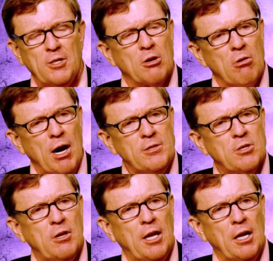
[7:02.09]
to
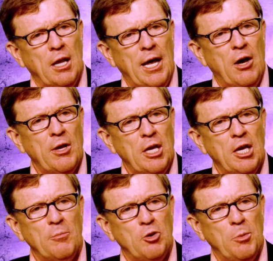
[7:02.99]
Christ and allow
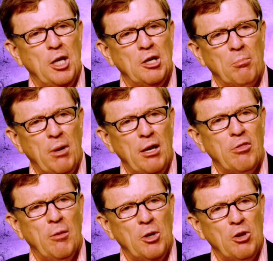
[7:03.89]
Him to begin to
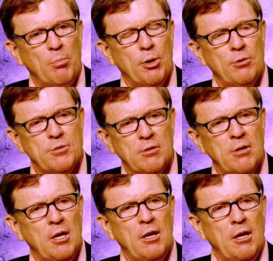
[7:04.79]
make them into the person
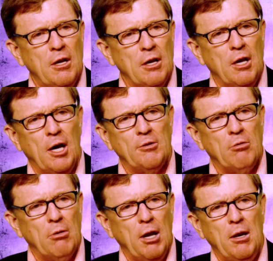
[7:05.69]
God
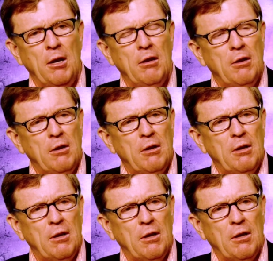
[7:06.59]
created
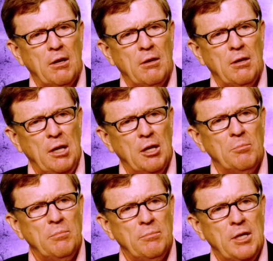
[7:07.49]

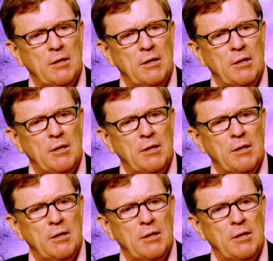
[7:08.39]
him